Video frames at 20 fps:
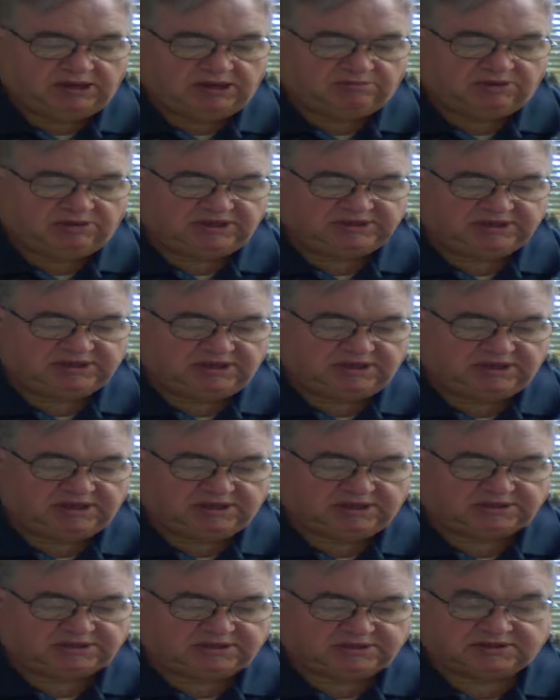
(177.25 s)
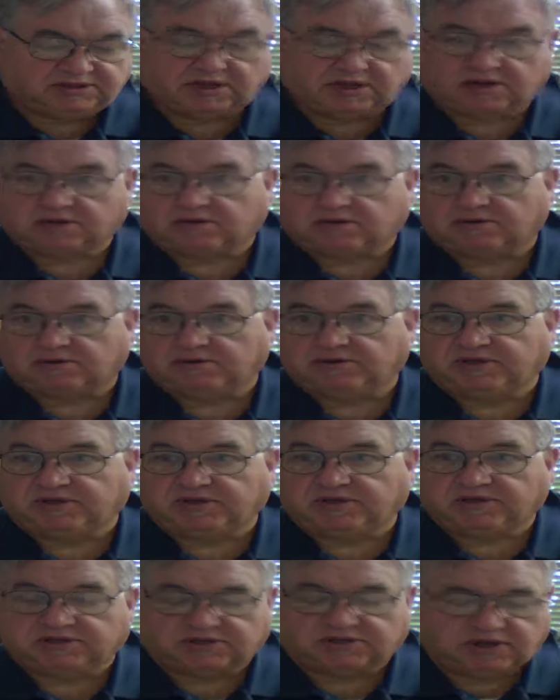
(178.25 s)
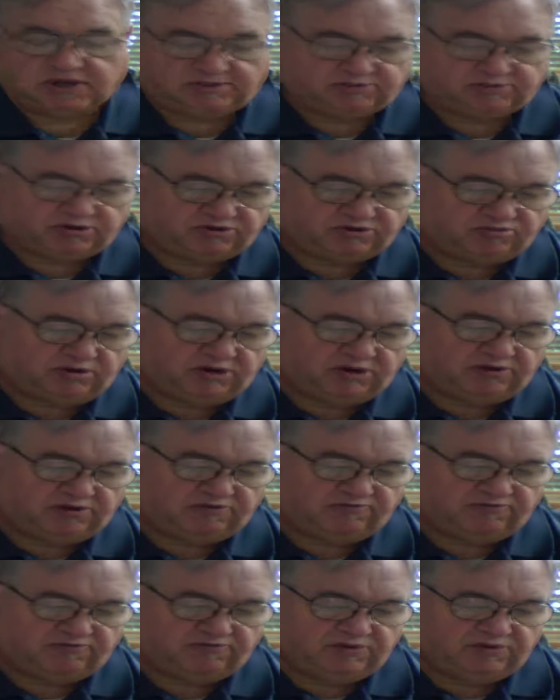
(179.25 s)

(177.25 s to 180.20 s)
But he said this in 2 Corinthians chapter 12.